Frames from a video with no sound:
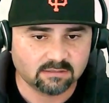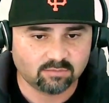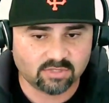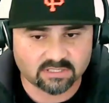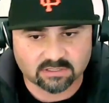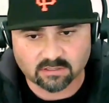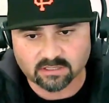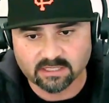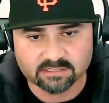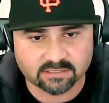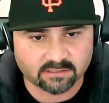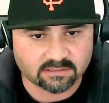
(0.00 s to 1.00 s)
plus all the
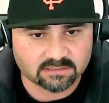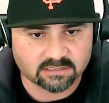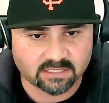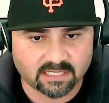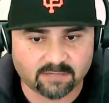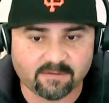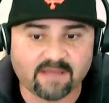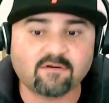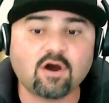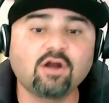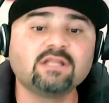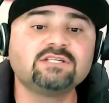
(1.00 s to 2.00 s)
interns, and then we have
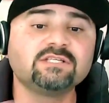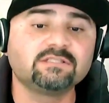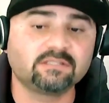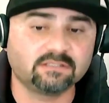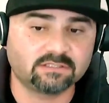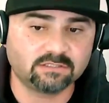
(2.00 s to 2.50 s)
college interns